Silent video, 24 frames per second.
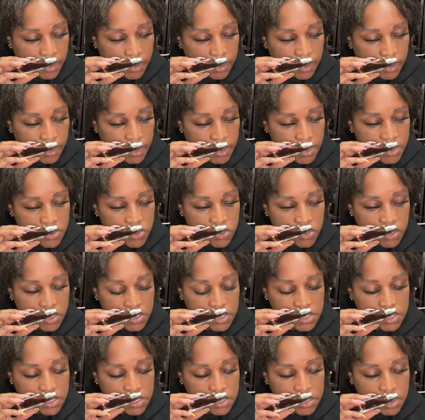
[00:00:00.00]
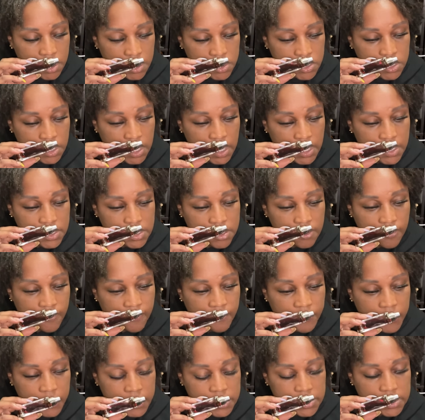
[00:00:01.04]
It is just such a
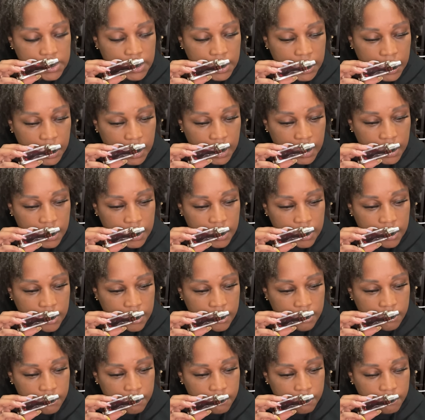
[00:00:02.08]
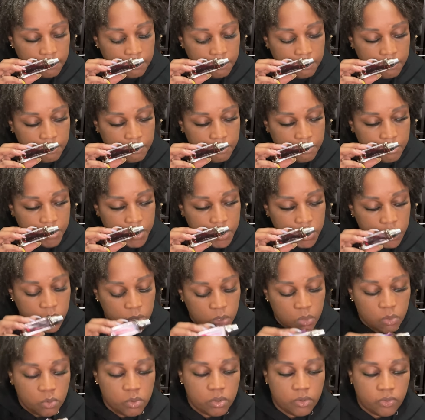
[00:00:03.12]
sophisticated,
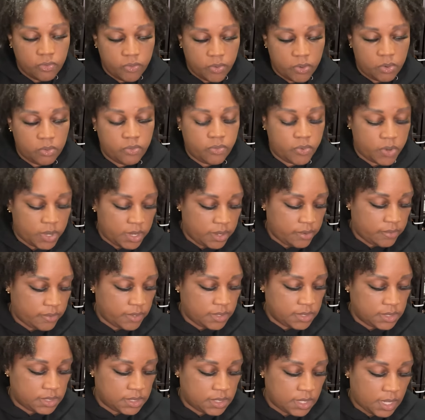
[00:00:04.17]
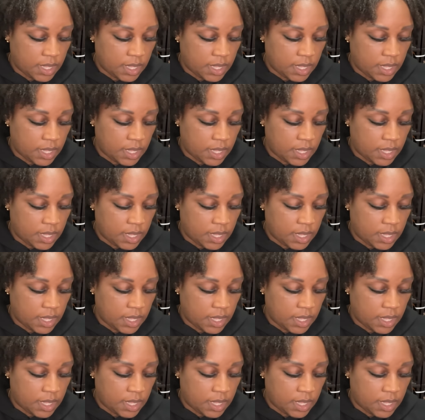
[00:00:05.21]
beautiful fragrance.